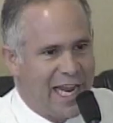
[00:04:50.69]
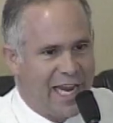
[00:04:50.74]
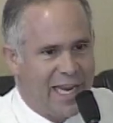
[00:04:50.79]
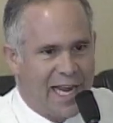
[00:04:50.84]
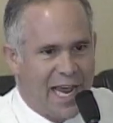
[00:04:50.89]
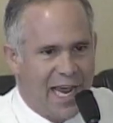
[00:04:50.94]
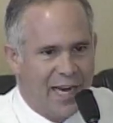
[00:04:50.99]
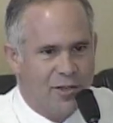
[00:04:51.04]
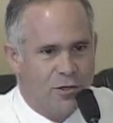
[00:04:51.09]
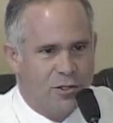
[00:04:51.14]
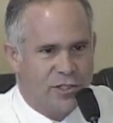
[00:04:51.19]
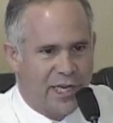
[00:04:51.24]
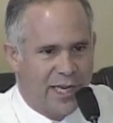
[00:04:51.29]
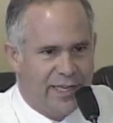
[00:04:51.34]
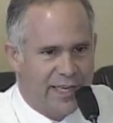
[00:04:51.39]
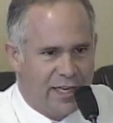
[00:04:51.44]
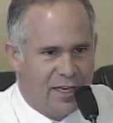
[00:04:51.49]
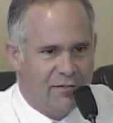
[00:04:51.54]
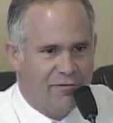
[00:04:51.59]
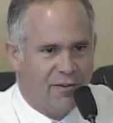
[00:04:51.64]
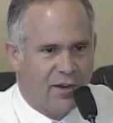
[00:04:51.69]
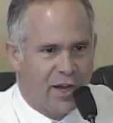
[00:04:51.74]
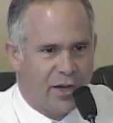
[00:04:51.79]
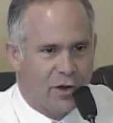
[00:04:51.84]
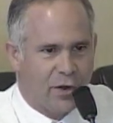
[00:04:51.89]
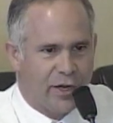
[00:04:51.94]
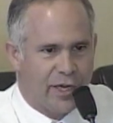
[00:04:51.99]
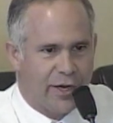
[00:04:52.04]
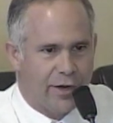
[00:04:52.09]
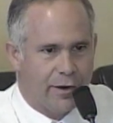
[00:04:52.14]
8 actors
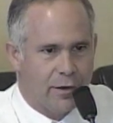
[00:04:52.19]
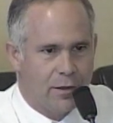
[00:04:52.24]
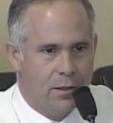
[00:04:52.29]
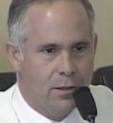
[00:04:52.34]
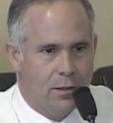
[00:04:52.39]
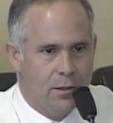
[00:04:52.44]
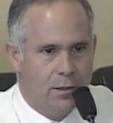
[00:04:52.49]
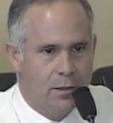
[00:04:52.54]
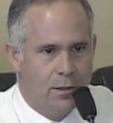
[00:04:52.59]
identified on here.